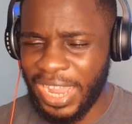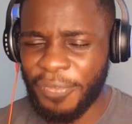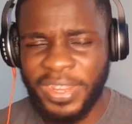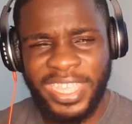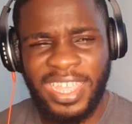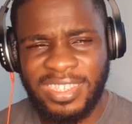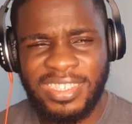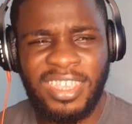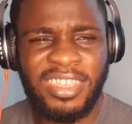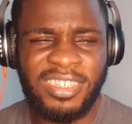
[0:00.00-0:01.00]
African
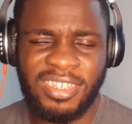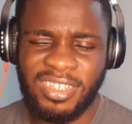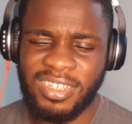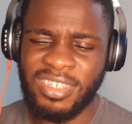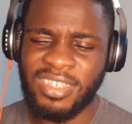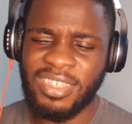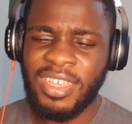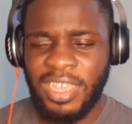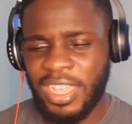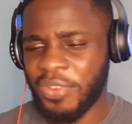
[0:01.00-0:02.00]
stage.
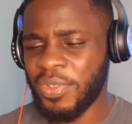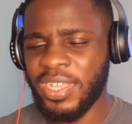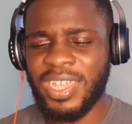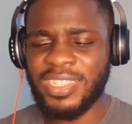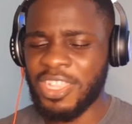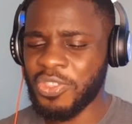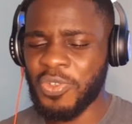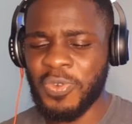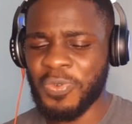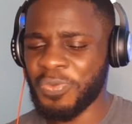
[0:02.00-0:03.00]
Anyway, guys, let's
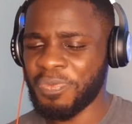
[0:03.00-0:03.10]
go.